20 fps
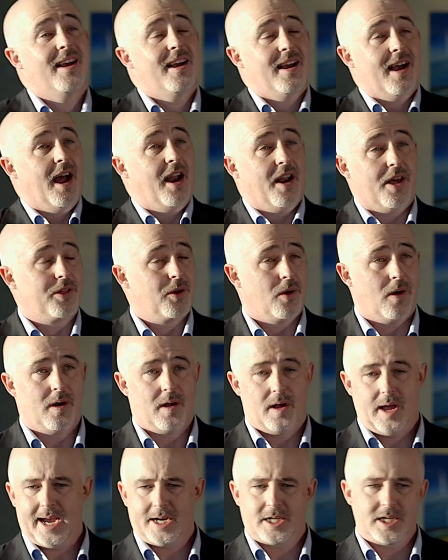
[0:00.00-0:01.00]
and I thought,
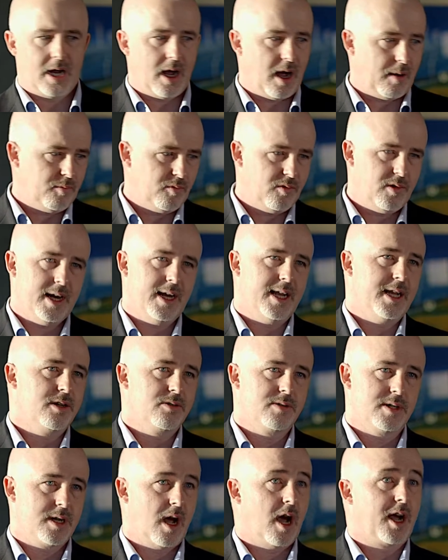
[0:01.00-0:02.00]
actually, I'm really
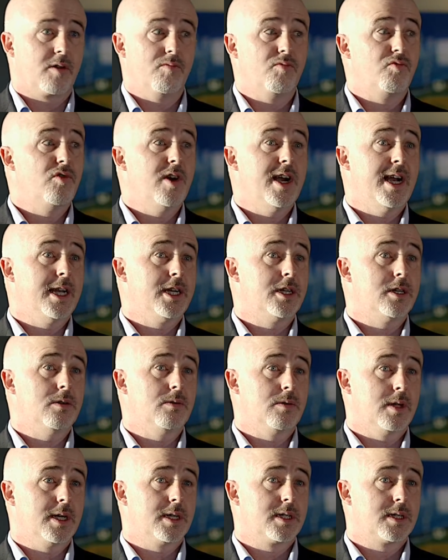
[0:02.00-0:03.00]
interested, I can really do
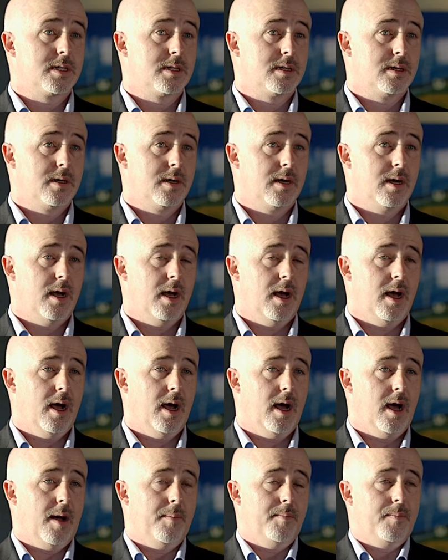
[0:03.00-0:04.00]
this,
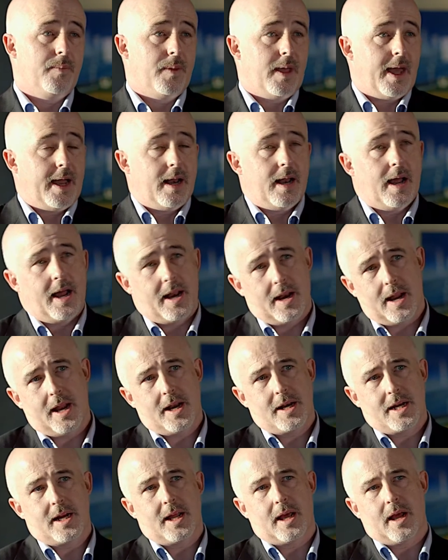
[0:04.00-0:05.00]

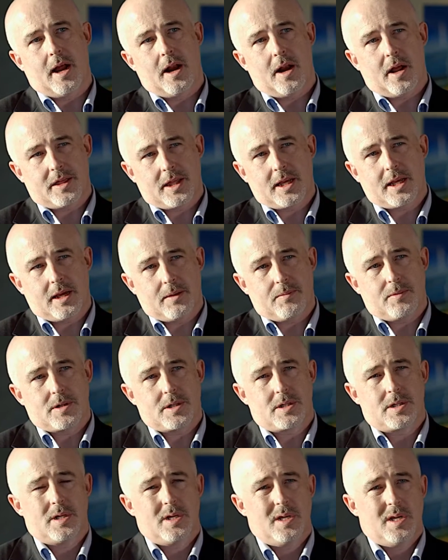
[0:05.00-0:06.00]
and did it. And I think it
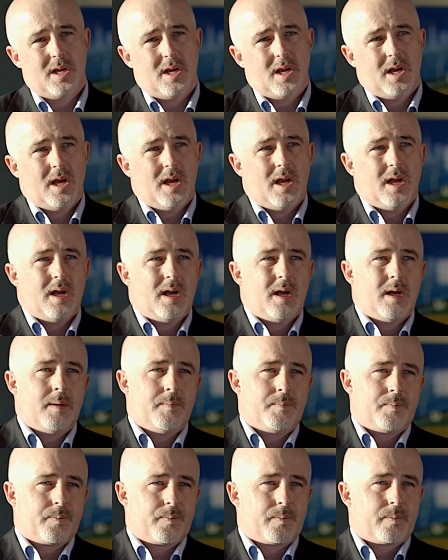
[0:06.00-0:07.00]
was,
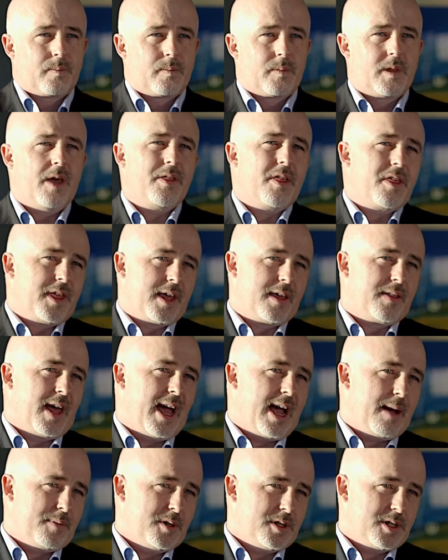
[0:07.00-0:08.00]
the other thing that
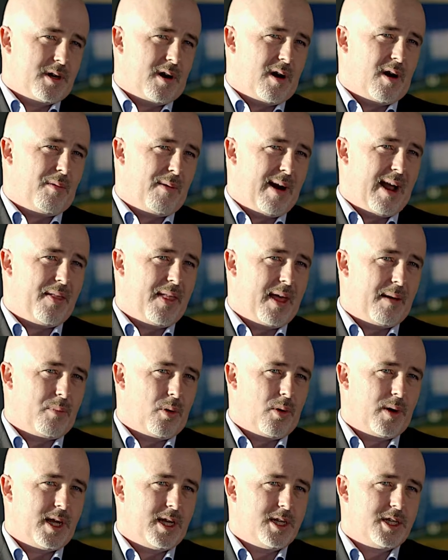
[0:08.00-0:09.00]
happens around that
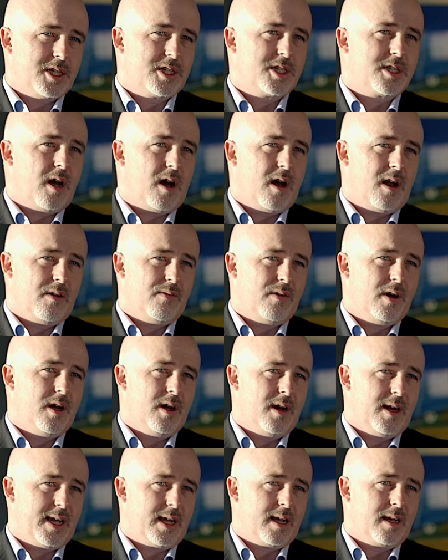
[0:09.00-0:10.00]
point is your style of
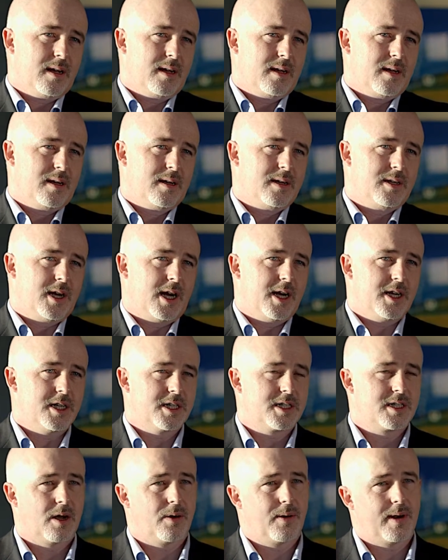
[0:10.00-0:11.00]
learning
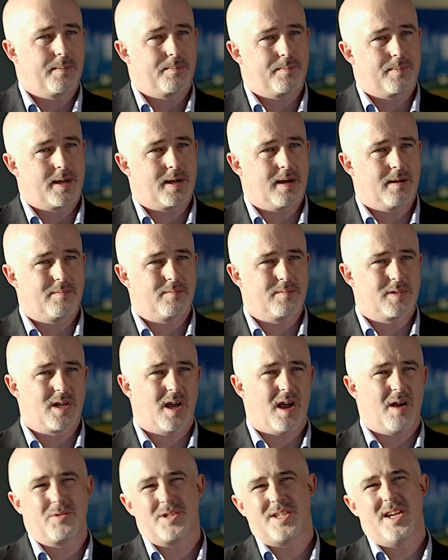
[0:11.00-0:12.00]
changes. So it becomes,
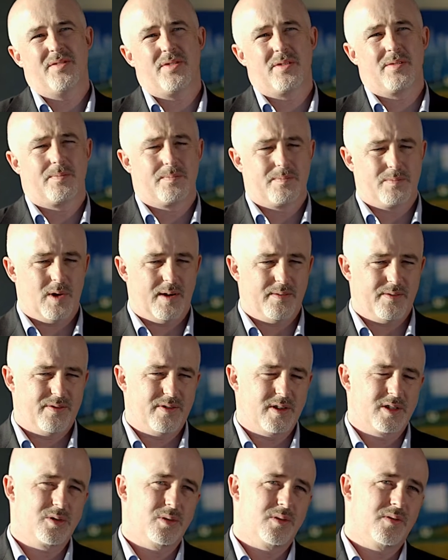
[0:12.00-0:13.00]
I was never one
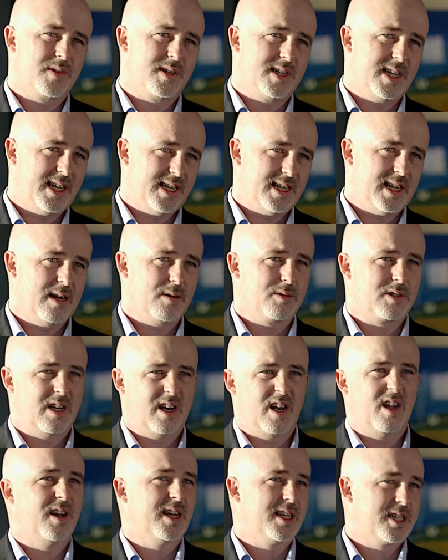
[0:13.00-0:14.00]
for sort of details
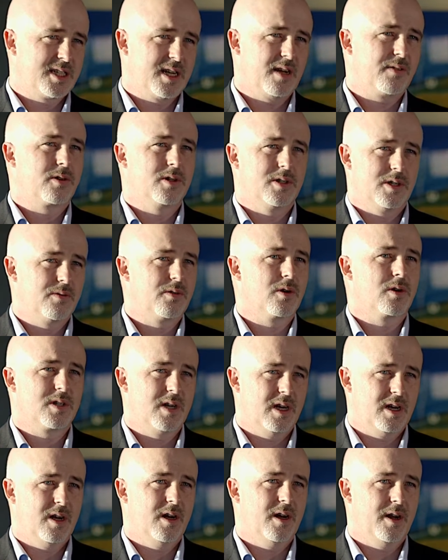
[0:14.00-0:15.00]
and learning stuff because you've got
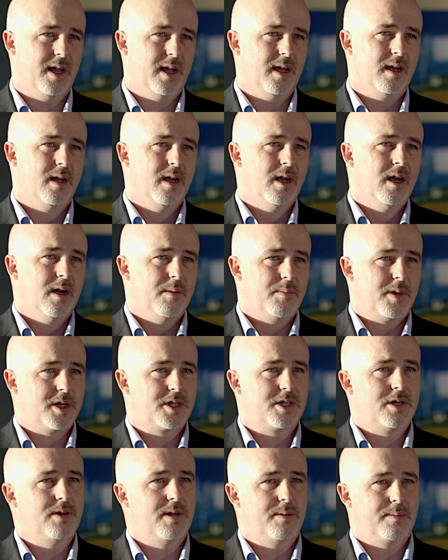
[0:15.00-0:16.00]
to learn it. But
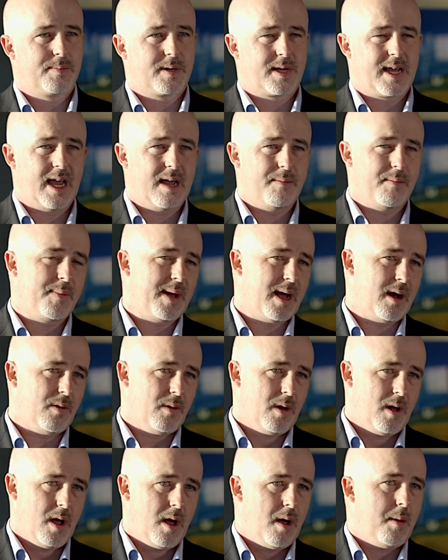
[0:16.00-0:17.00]
as soon as it became about
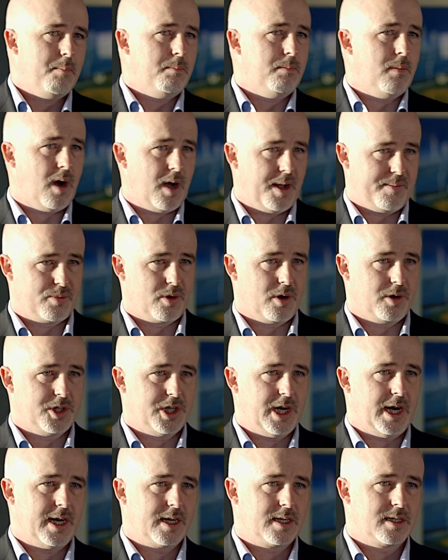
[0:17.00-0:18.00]
my
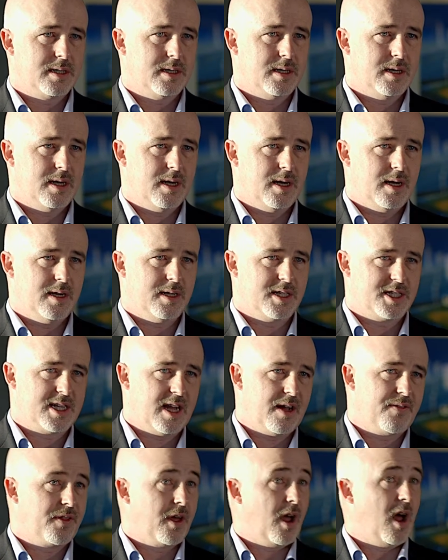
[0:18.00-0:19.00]
project and
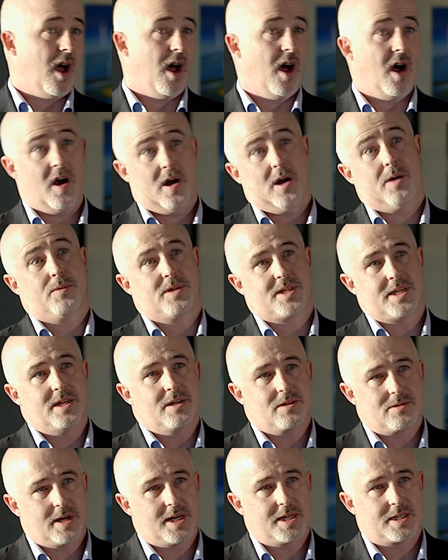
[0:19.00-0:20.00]
stuff that I was
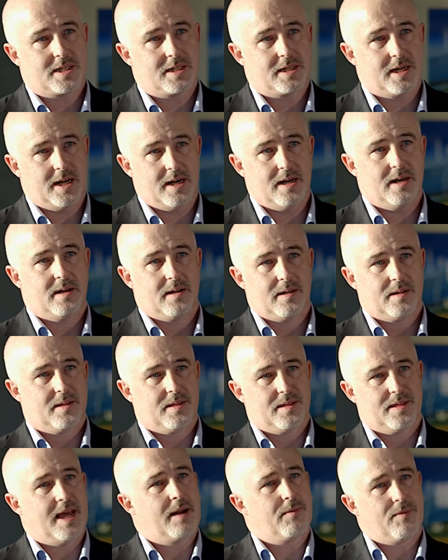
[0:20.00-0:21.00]
interested in,
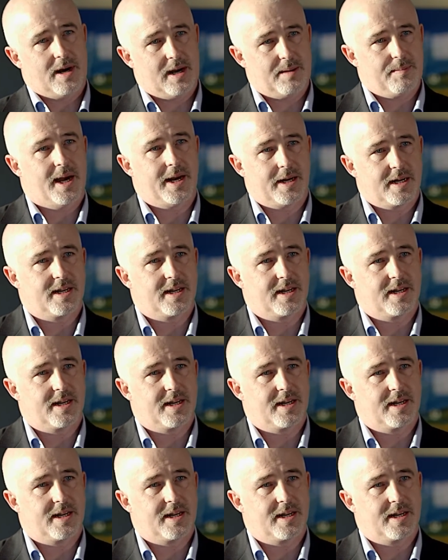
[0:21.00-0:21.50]
that really made